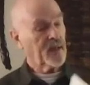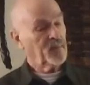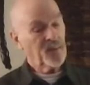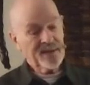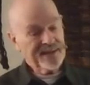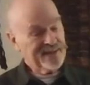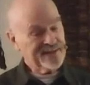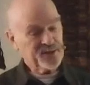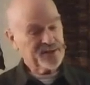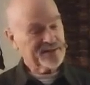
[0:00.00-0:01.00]
Well, it's
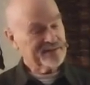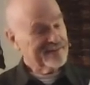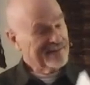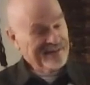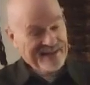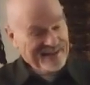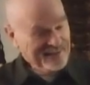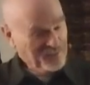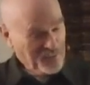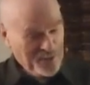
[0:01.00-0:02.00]
just,
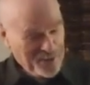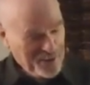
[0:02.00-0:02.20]
what are you